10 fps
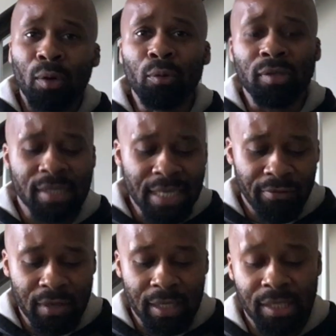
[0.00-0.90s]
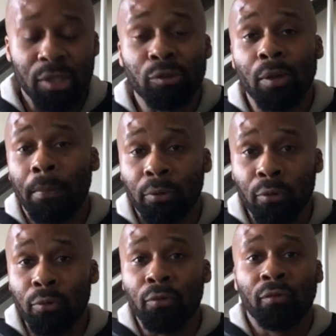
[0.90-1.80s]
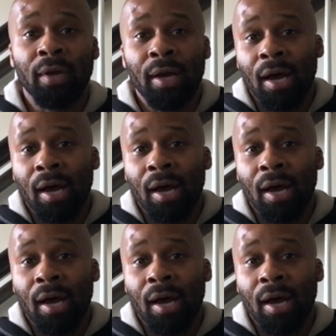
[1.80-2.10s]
we'll see if he continues to improve.